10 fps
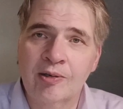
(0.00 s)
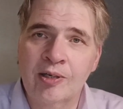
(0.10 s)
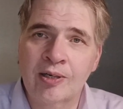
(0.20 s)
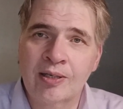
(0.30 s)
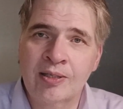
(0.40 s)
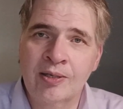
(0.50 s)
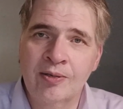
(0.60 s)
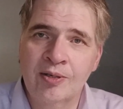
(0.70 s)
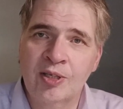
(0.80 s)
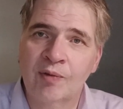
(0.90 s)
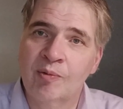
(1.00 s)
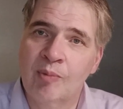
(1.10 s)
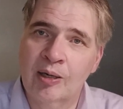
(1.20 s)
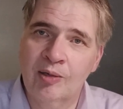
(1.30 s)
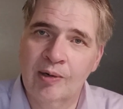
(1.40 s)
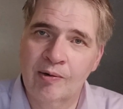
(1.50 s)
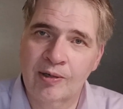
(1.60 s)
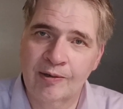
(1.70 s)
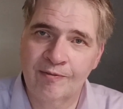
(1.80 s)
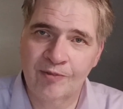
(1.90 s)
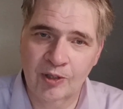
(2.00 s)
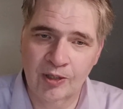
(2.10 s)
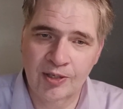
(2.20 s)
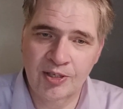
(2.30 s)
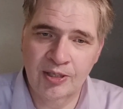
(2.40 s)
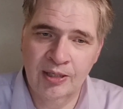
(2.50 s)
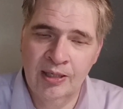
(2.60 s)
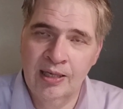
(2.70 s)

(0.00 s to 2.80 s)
You consider yourself a model railroader first,